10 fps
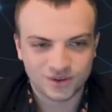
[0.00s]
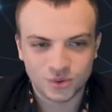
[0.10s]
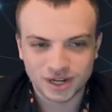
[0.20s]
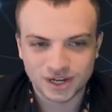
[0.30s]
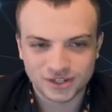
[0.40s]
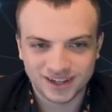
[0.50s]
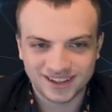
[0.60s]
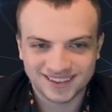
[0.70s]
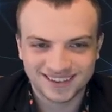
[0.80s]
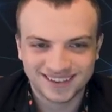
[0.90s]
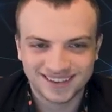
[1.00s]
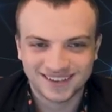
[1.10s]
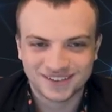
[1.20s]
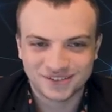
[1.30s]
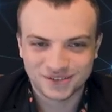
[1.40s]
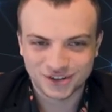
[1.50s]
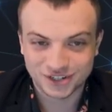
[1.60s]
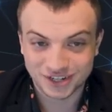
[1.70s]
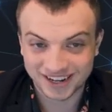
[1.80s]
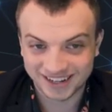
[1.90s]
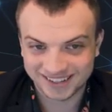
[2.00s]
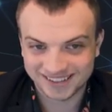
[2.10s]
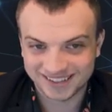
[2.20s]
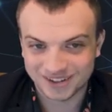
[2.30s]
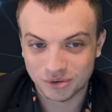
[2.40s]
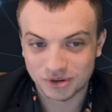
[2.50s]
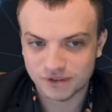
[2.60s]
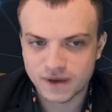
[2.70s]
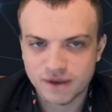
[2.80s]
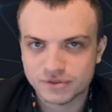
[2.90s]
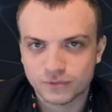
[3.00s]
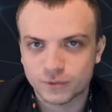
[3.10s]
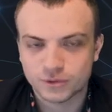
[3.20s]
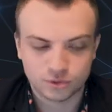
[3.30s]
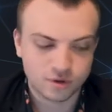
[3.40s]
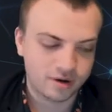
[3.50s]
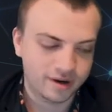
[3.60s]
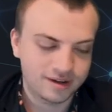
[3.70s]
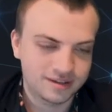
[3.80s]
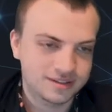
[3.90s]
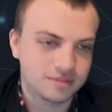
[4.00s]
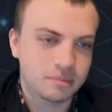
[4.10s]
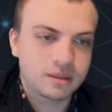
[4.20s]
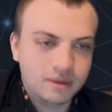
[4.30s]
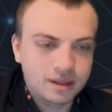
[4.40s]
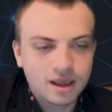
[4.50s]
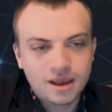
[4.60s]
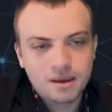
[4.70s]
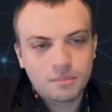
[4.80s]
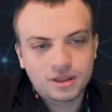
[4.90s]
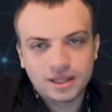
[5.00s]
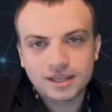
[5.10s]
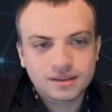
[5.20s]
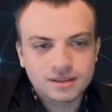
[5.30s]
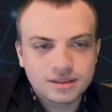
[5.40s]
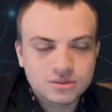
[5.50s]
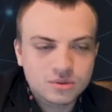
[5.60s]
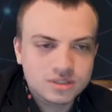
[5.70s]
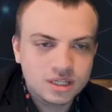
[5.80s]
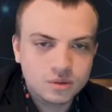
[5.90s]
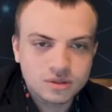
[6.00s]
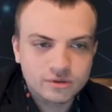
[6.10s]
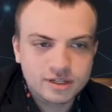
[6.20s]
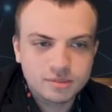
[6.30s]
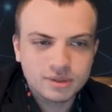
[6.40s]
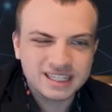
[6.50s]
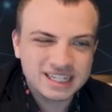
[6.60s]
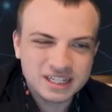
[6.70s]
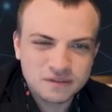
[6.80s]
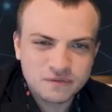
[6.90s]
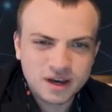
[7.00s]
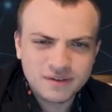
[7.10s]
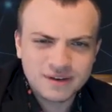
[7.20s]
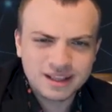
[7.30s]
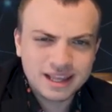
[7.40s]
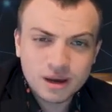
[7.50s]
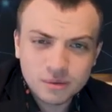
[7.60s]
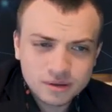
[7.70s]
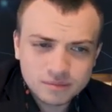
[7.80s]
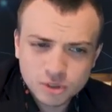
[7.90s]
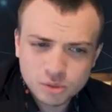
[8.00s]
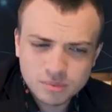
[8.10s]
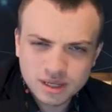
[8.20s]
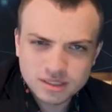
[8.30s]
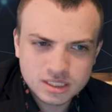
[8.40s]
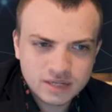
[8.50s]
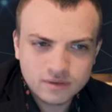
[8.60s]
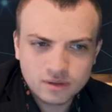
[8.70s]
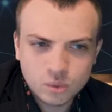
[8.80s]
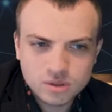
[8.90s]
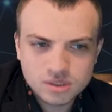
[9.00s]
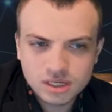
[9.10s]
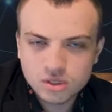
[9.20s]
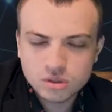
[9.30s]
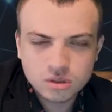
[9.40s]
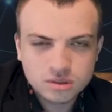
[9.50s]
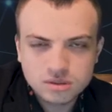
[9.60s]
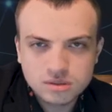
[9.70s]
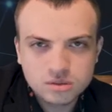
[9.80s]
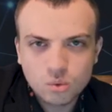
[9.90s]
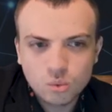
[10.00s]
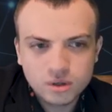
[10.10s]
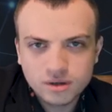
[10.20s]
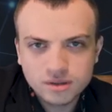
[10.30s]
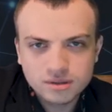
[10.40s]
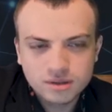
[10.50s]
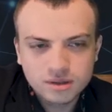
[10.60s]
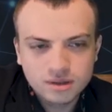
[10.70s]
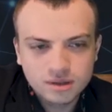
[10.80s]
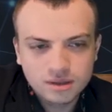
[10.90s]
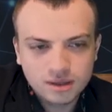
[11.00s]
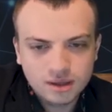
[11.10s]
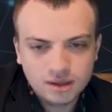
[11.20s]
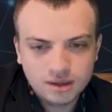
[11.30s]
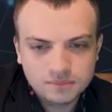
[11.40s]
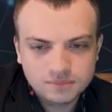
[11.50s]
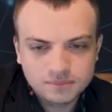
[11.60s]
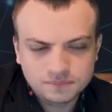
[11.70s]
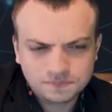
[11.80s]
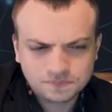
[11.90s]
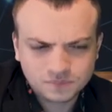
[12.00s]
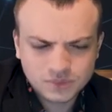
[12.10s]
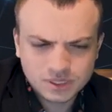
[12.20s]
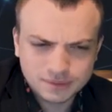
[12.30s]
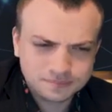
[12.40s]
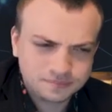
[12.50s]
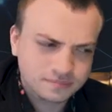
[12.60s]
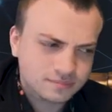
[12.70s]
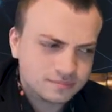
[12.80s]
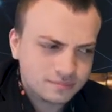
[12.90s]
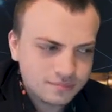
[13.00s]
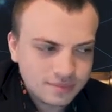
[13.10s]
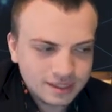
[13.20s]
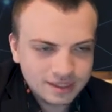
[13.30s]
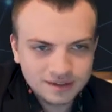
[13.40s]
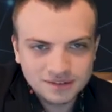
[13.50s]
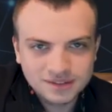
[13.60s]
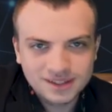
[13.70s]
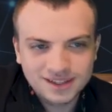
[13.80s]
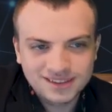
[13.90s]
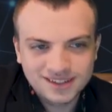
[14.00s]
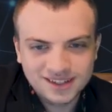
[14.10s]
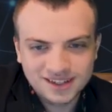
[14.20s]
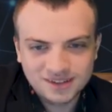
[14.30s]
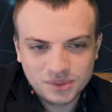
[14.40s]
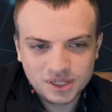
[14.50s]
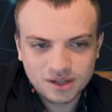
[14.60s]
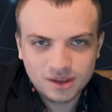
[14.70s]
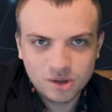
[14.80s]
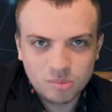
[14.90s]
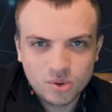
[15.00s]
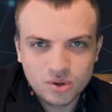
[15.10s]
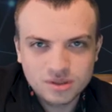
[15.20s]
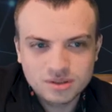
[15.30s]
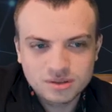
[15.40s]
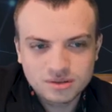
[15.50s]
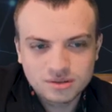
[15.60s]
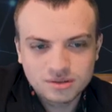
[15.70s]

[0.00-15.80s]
queen h8, rook g8, queen e5 is a forced draw, right? So, but like this whole sequence, right, to play e d5, allowing bishop takes c7, queen c8, it just looks so weird. So I think we can cut our opponents